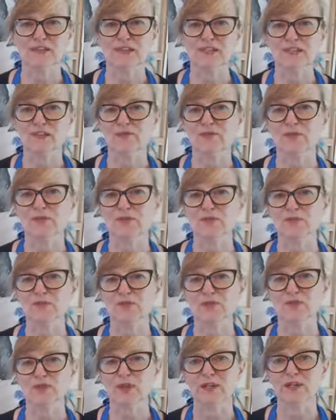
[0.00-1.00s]
the difference
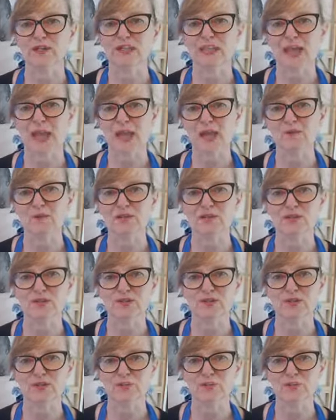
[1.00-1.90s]
between the amateur